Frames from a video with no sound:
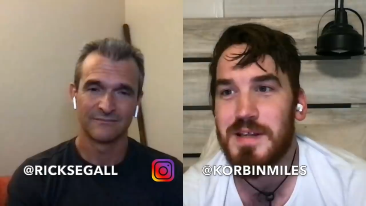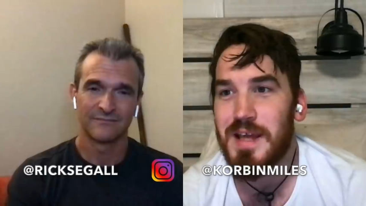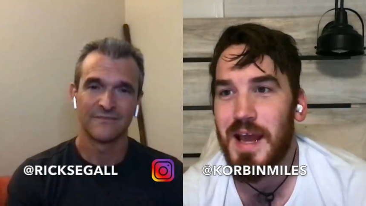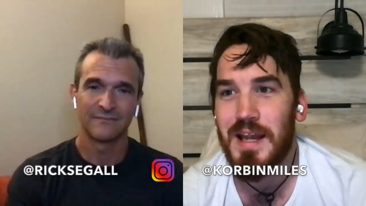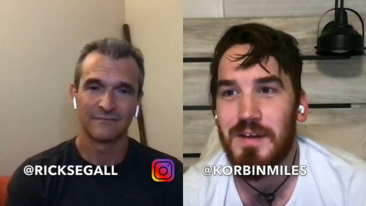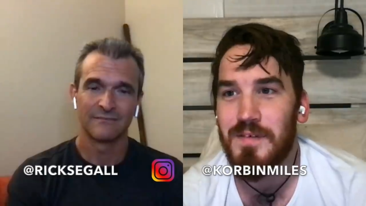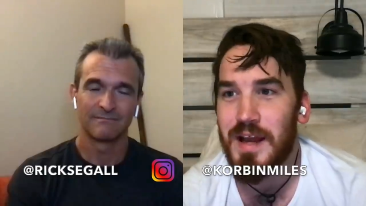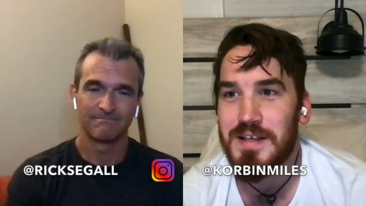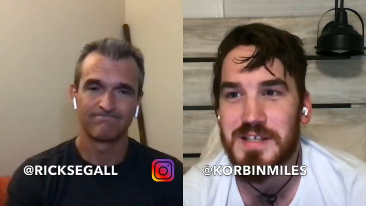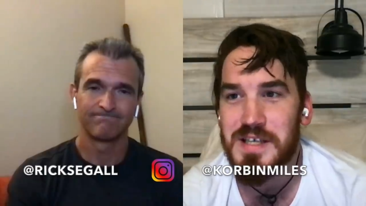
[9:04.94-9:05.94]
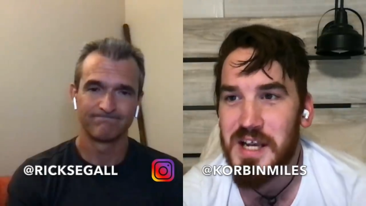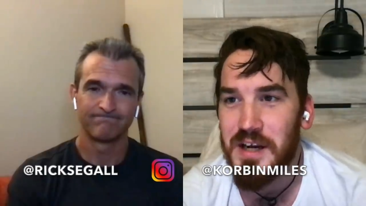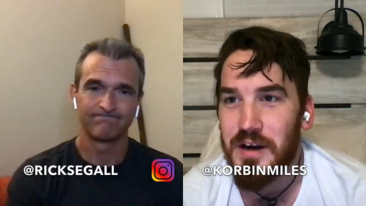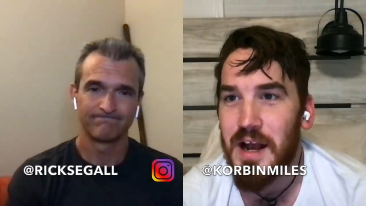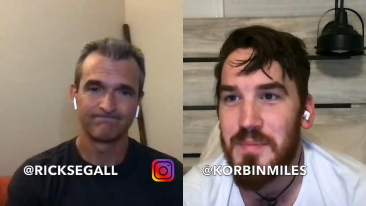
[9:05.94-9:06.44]
Speaker 1: the end of next
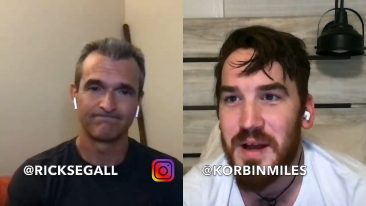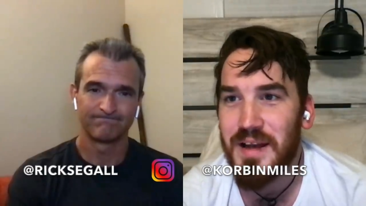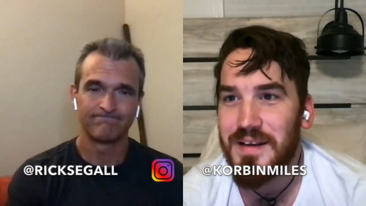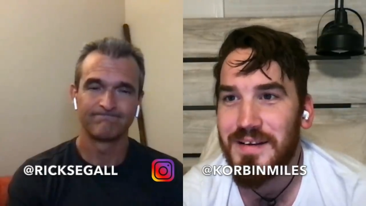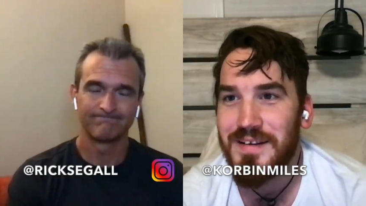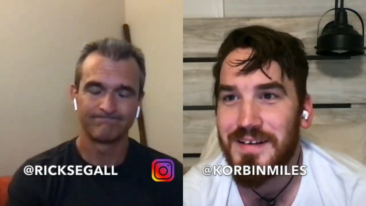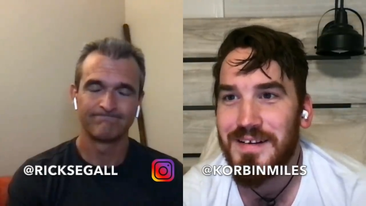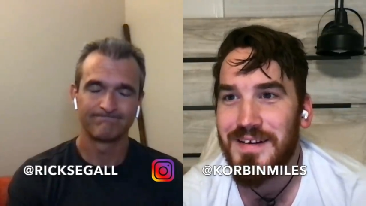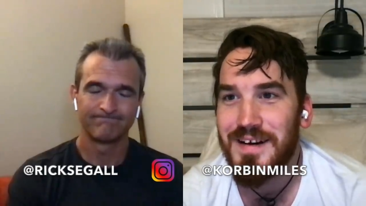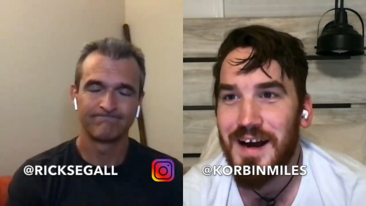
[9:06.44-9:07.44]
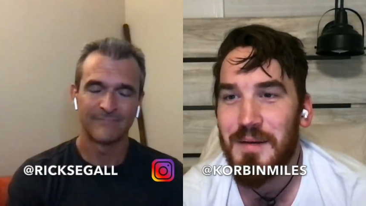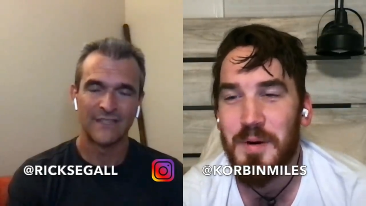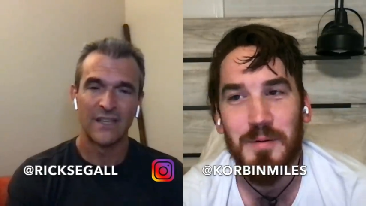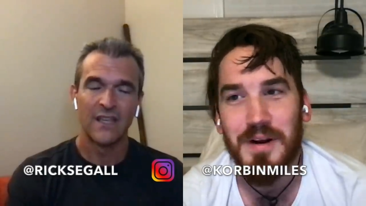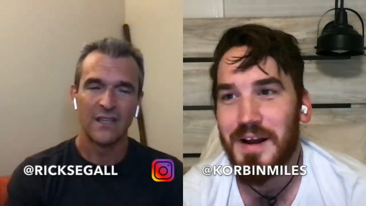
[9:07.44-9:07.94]
year, I bet. I bet
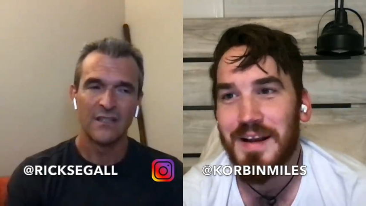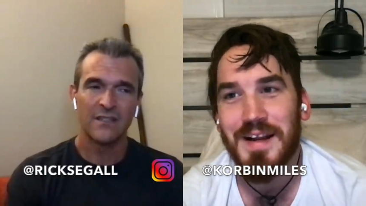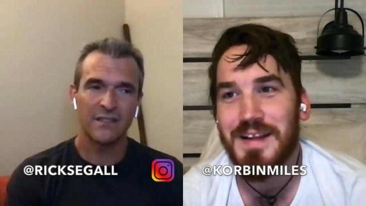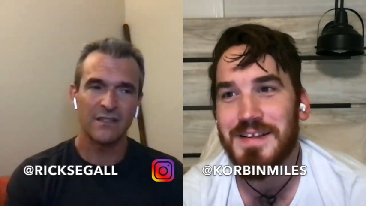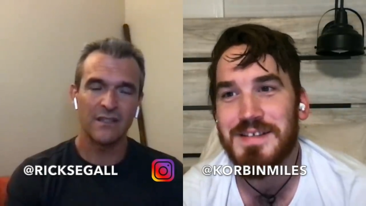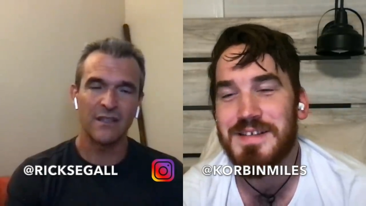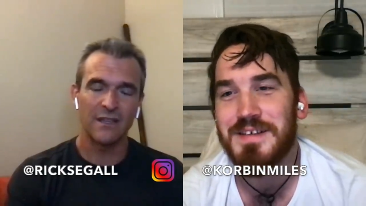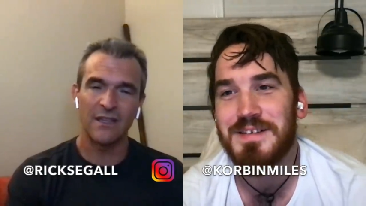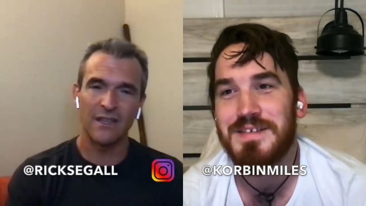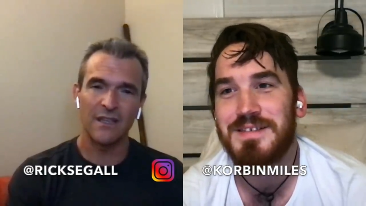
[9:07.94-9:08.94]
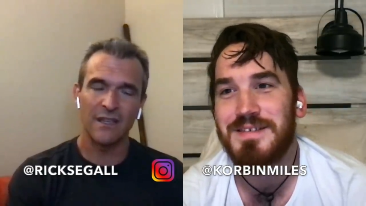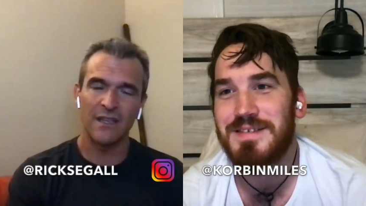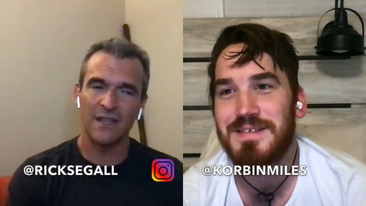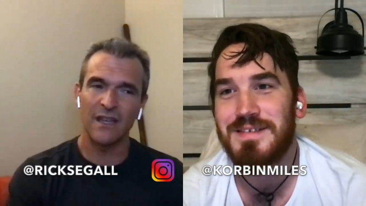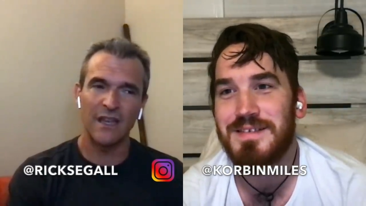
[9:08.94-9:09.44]
we're not going to get this it, till...
Speaker 2: It,
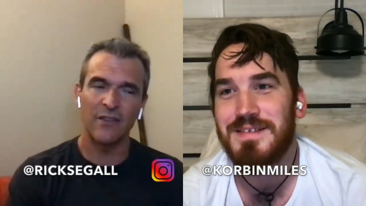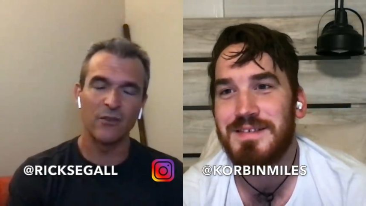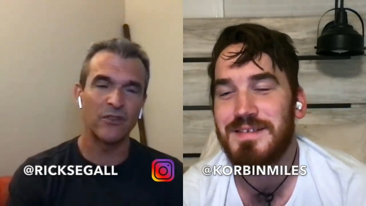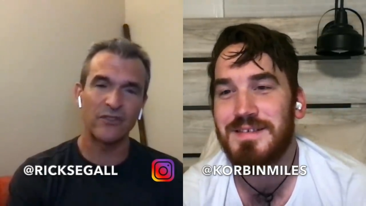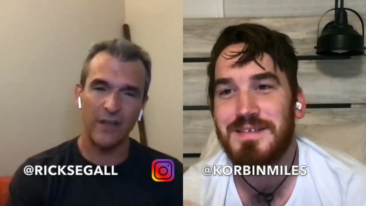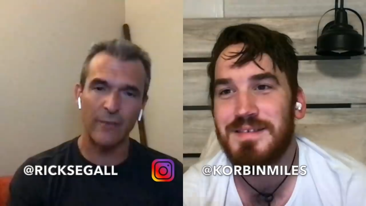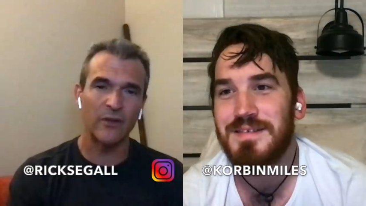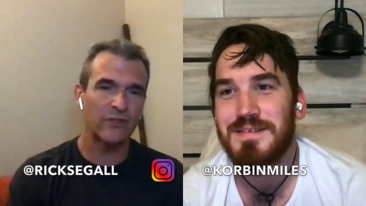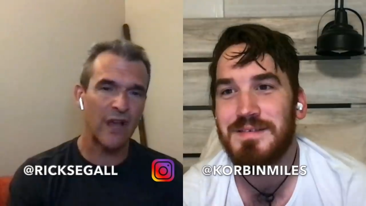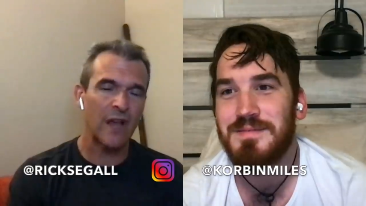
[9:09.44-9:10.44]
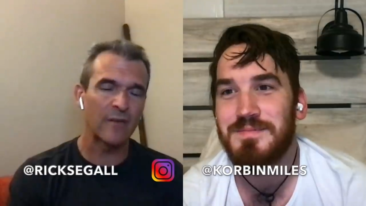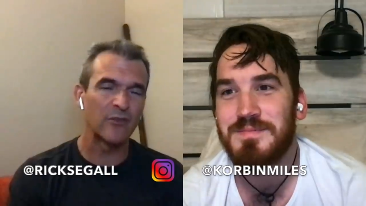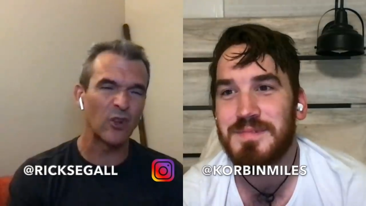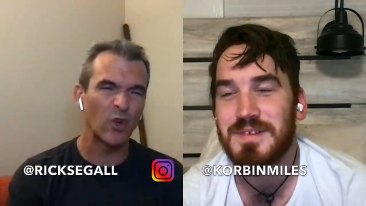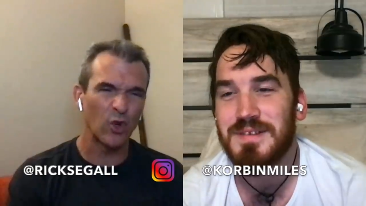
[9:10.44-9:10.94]
it, either summertime
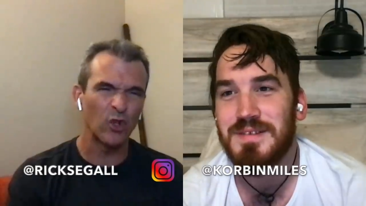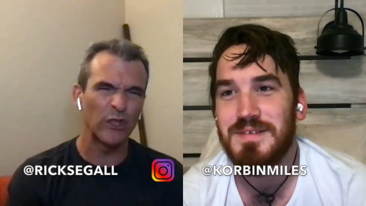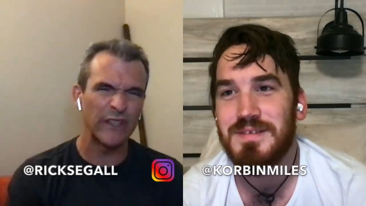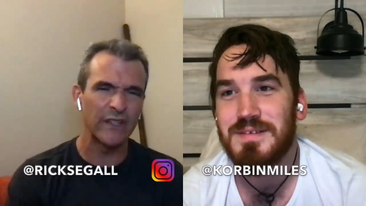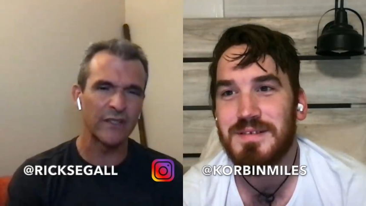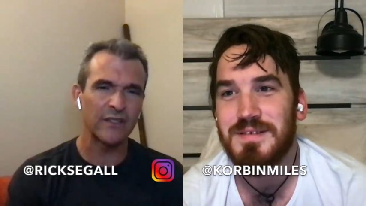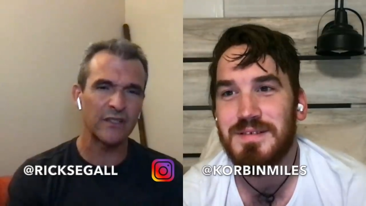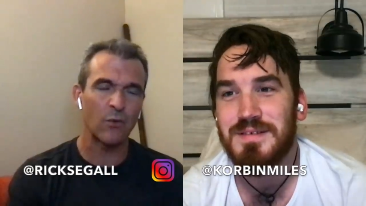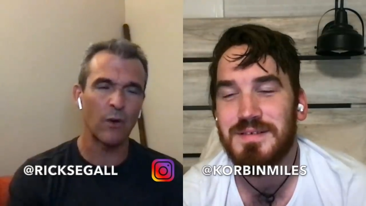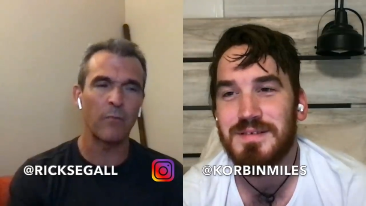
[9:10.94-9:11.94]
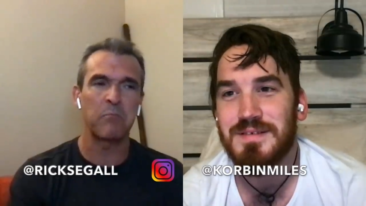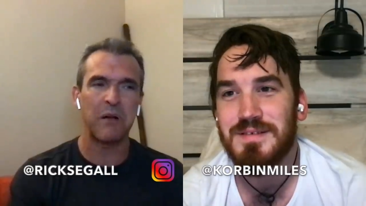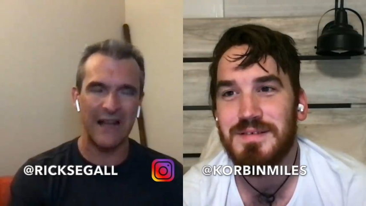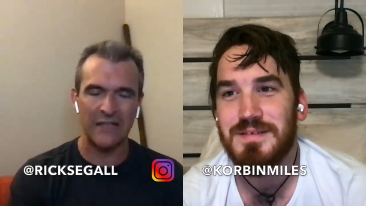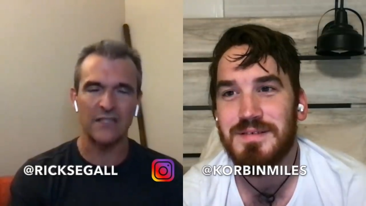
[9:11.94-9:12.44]
at the earliest or
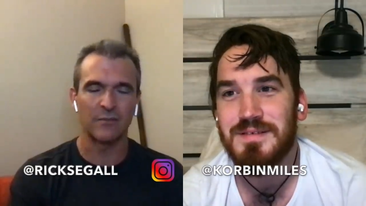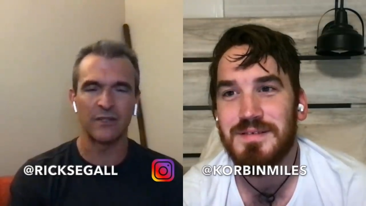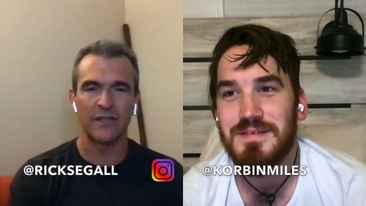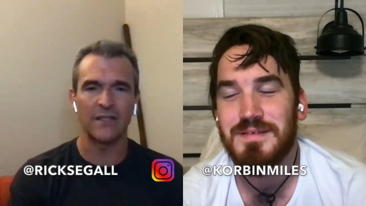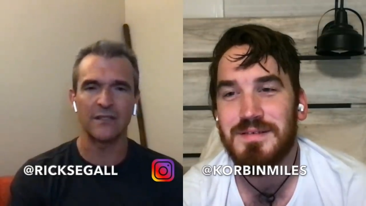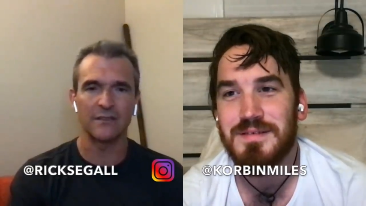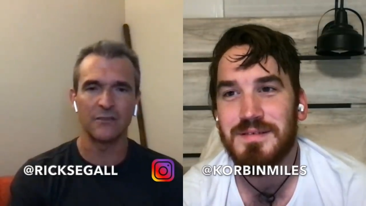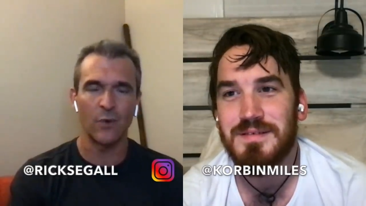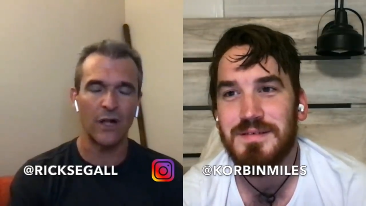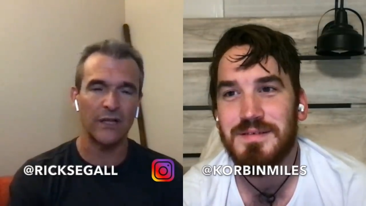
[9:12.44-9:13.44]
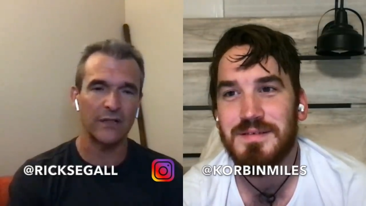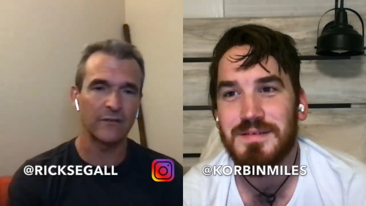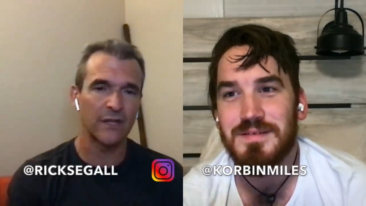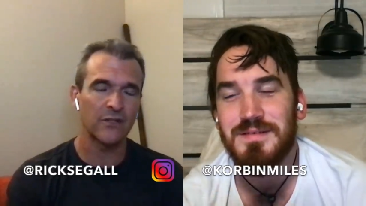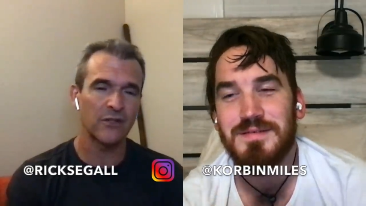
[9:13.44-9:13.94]
possibly not till Diwali
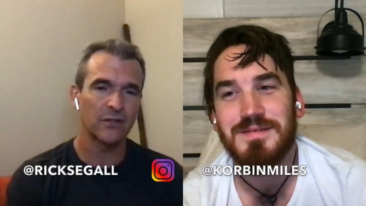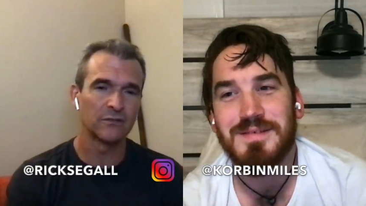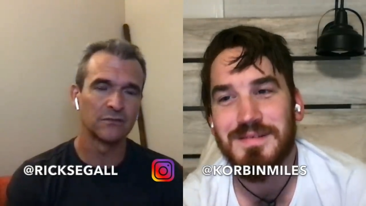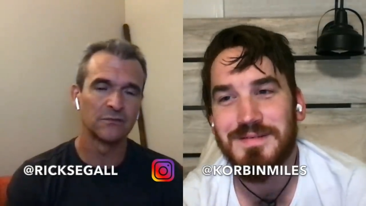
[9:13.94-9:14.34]
of next year.